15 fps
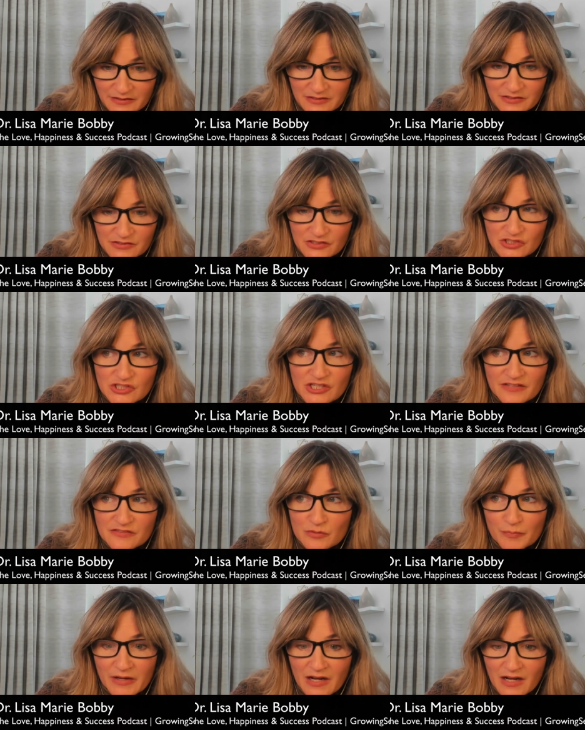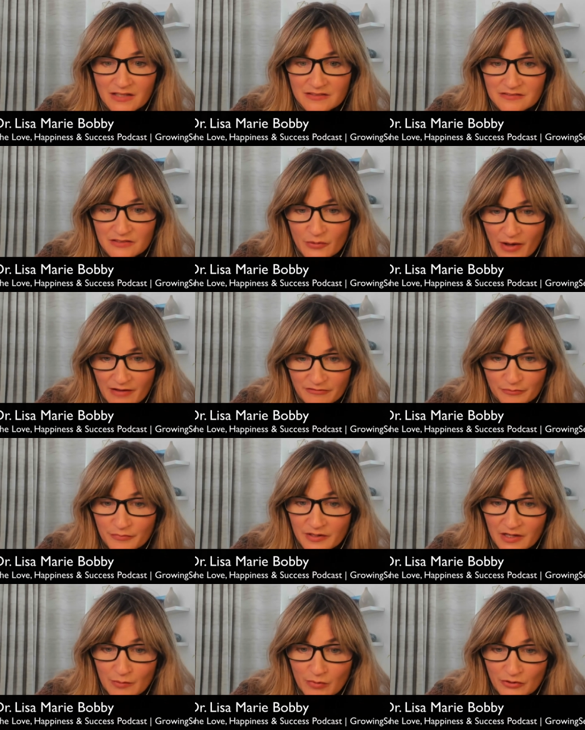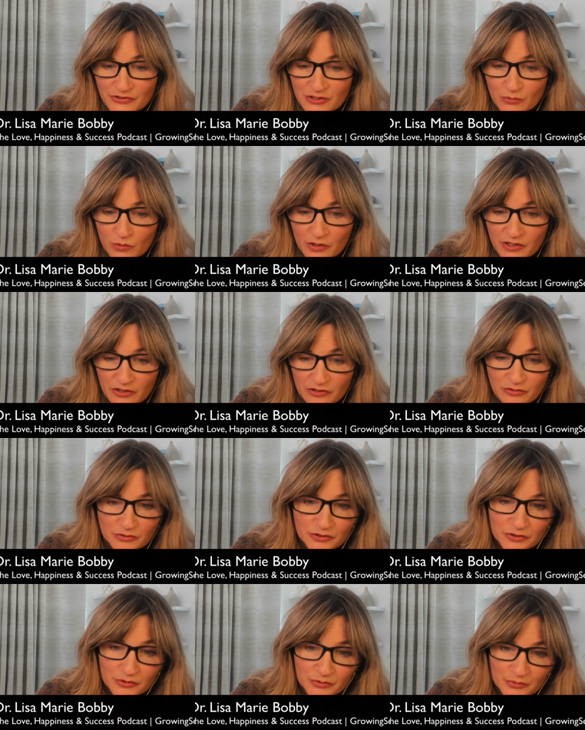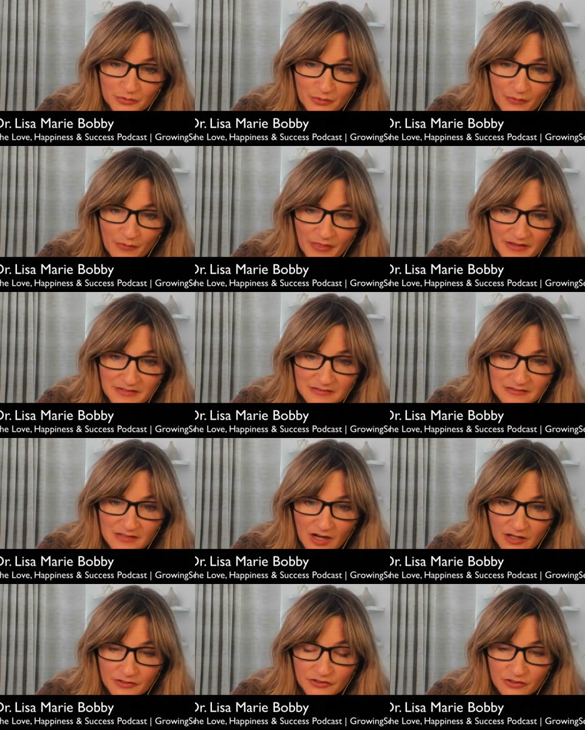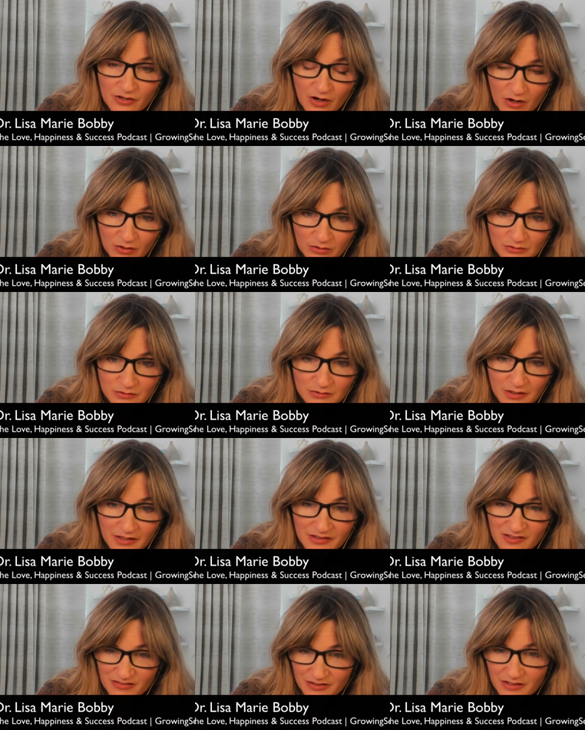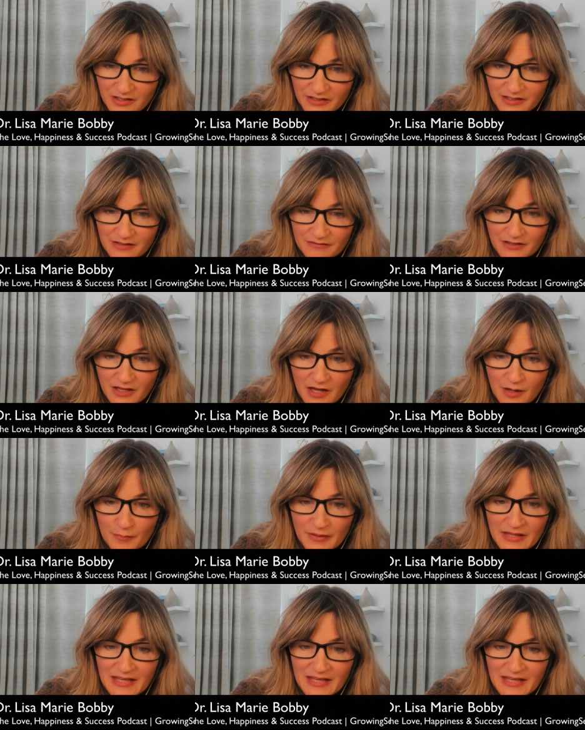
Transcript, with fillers: just, just because you haven't been able to work through this on your own and you feel like giving up,